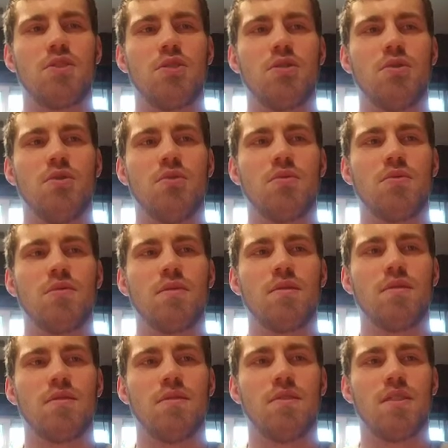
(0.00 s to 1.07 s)
to
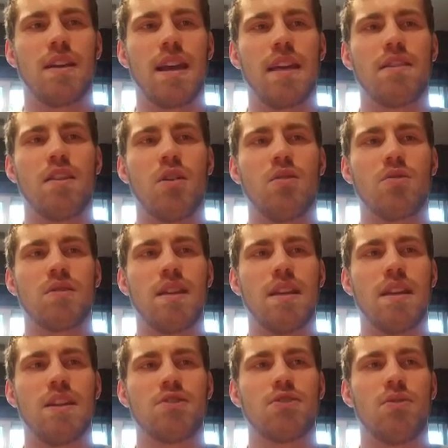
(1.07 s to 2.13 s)
get those
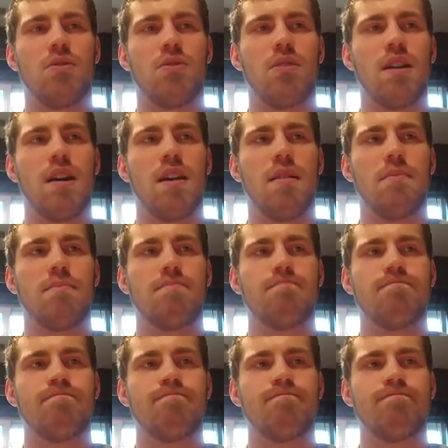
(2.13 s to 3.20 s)
initial
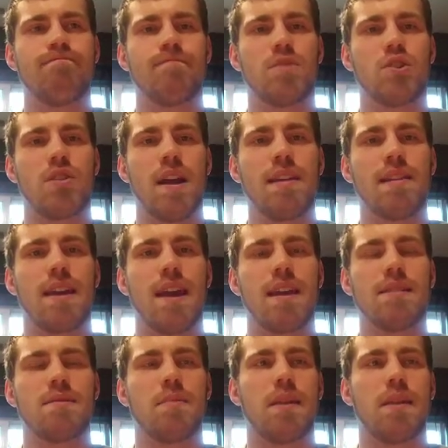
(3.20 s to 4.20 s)
strength gains.